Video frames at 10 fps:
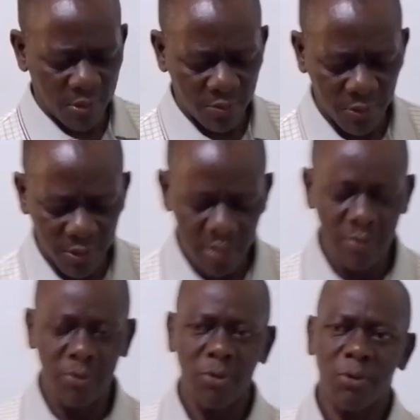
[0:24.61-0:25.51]
when we
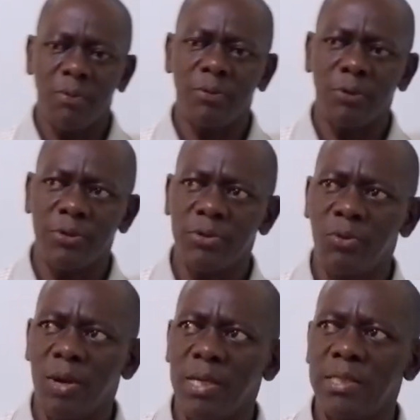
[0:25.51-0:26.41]
talk of those
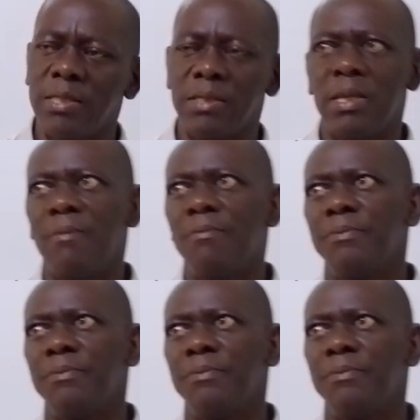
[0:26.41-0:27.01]
words,